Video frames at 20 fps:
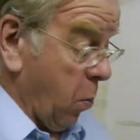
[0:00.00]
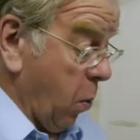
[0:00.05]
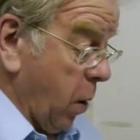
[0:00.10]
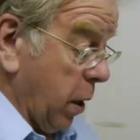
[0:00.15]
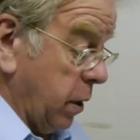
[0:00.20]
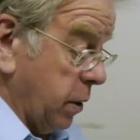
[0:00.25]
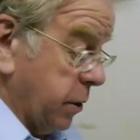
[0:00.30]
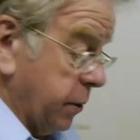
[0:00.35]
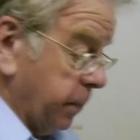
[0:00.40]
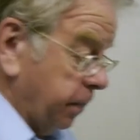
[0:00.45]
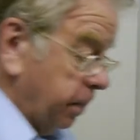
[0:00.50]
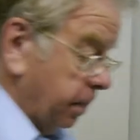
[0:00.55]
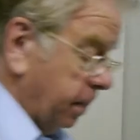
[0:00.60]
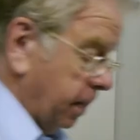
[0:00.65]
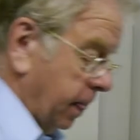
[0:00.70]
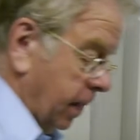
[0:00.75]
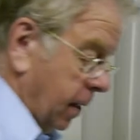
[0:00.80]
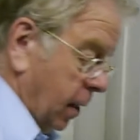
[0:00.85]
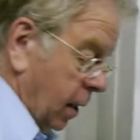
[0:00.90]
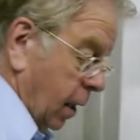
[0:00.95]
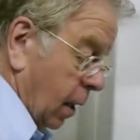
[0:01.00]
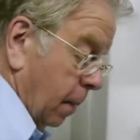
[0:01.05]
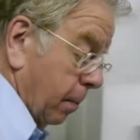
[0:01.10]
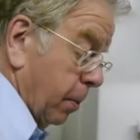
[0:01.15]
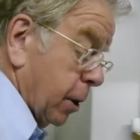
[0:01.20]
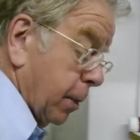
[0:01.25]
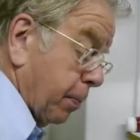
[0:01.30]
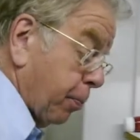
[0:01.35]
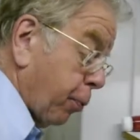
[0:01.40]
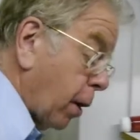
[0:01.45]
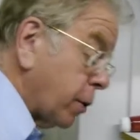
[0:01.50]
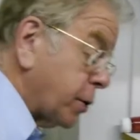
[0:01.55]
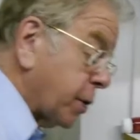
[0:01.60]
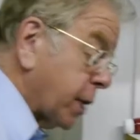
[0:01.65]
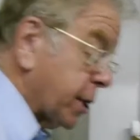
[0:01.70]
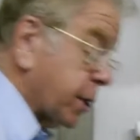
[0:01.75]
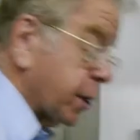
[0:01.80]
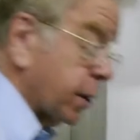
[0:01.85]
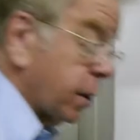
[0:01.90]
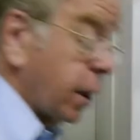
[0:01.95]
weight, but the
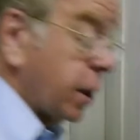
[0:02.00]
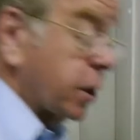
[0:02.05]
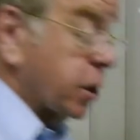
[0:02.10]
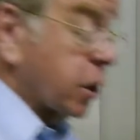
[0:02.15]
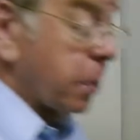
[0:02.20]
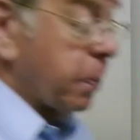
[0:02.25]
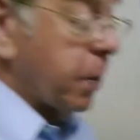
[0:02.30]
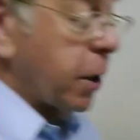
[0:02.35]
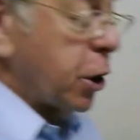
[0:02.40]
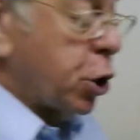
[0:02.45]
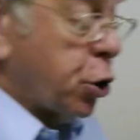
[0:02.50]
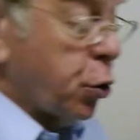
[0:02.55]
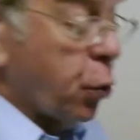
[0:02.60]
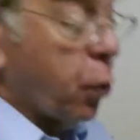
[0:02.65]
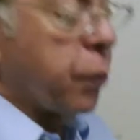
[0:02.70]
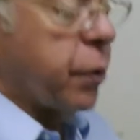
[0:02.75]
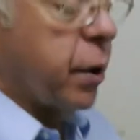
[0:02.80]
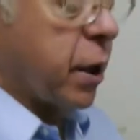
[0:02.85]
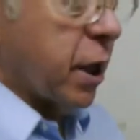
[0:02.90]
processor needs to be sure that